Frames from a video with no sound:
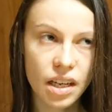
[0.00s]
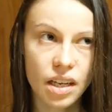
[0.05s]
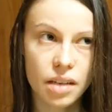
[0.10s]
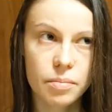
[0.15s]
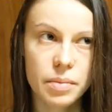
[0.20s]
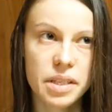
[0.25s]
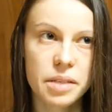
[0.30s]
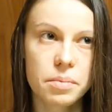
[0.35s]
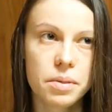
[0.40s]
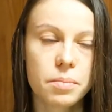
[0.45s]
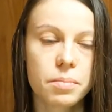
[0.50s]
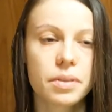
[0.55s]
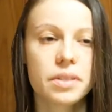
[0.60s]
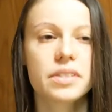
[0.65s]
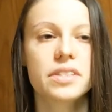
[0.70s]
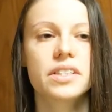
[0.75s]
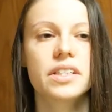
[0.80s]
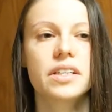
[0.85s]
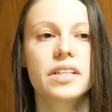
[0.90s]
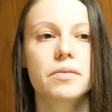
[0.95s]
And many
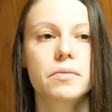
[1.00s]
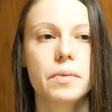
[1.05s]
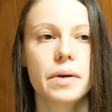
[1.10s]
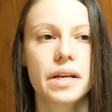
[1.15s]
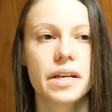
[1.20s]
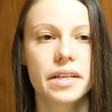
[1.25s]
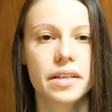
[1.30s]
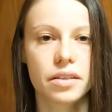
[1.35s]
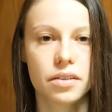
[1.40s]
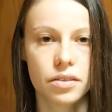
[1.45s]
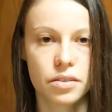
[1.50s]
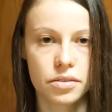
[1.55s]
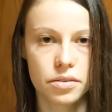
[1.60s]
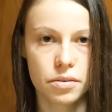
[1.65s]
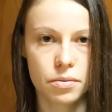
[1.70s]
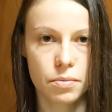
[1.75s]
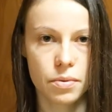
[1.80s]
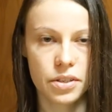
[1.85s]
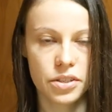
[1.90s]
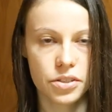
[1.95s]
people stay awake and
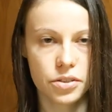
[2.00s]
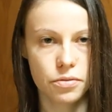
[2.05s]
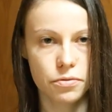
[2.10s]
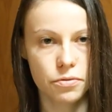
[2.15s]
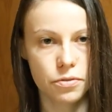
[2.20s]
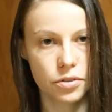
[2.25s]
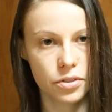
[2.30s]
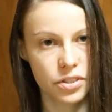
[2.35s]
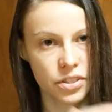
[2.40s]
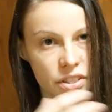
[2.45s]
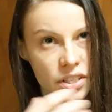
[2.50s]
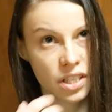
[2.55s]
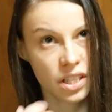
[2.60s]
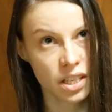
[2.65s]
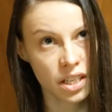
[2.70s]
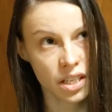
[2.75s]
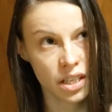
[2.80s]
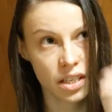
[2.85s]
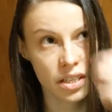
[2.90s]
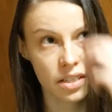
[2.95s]
also watch the first
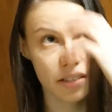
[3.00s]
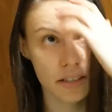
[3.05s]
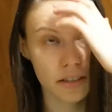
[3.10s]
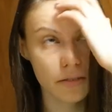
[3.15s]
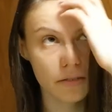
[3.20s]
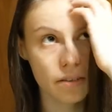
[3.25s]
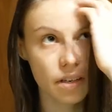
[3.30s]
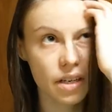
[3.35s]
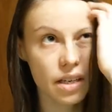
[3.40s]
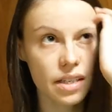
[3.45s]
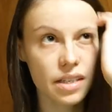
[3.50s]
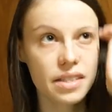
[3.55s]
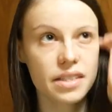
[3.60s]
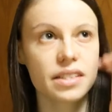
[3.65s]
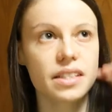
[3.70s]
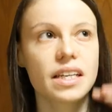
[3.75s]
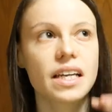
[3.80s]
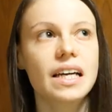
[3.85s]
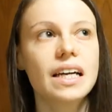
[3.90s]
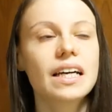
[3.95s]

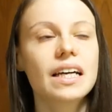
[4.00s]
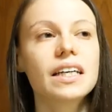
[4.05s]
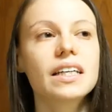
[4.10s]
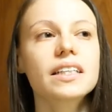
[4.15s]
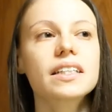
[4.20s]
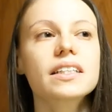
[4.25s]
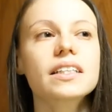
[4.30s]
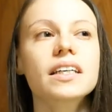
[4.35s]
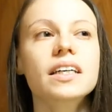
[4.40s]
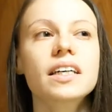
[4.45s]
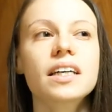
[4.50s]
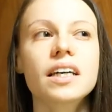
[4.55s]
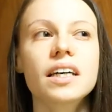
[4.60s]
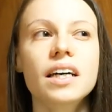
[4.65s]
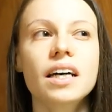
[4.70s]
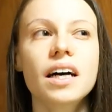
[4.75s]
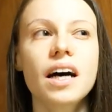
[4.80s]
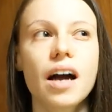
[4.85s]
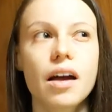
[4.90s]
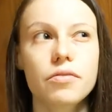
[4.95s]
sunrise. And
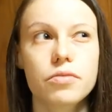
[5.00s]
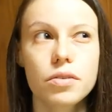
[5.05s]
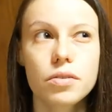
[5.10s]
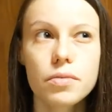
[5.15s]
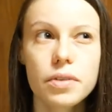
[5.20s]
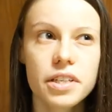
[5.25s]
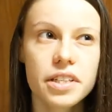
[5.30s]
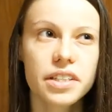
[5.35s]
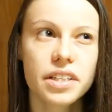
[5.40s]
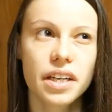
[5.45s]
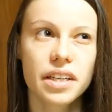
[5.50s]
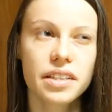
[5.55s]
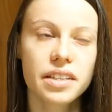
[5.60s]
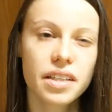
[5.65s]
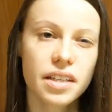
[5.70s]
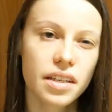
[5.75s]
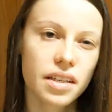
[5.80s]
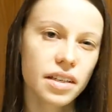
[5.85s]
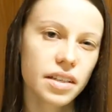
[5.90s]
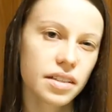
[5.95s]
I've already done
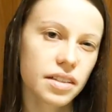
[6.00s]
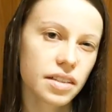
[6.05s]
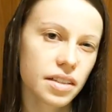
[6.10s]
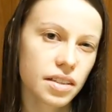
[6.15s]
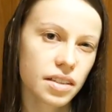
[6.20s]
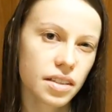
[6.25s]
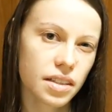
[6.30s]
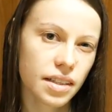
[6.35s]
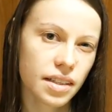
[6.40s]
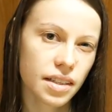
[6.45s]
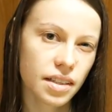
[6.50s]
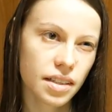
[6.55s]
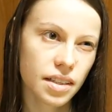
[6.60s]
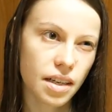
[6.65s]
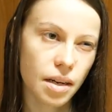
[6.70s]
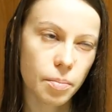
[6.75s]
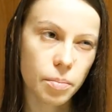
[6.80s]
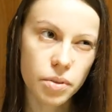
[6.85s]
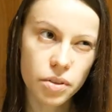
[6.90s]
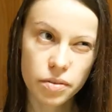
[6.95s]
that a
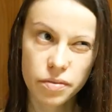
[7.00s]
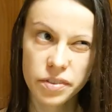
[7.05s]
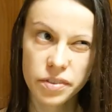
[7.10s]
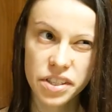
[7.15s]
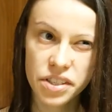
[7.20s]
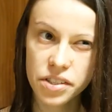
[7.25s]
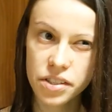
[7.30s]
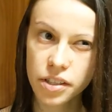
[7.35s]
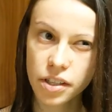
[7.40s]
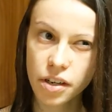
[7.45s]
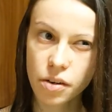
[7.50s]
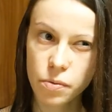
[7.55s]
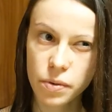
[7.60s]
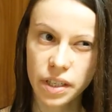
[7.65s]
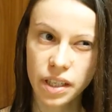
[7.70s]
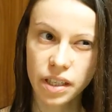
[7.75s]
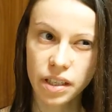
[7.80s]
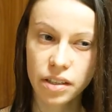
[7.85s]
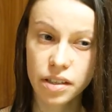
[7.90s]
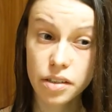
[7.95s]
couple of years ago
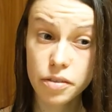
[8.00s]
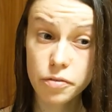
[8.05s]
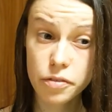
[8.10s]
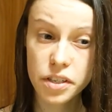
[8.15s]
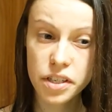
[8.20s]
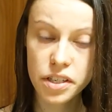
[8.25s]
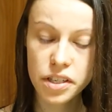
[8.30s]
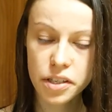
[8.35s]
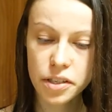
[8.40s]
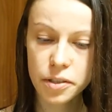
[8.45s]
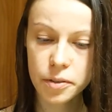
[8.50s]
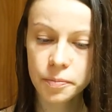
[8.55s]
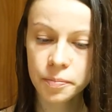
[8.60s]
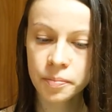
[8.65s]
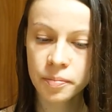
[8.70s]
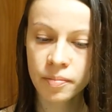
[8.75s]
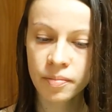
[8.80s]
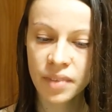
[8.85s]
when I lived here.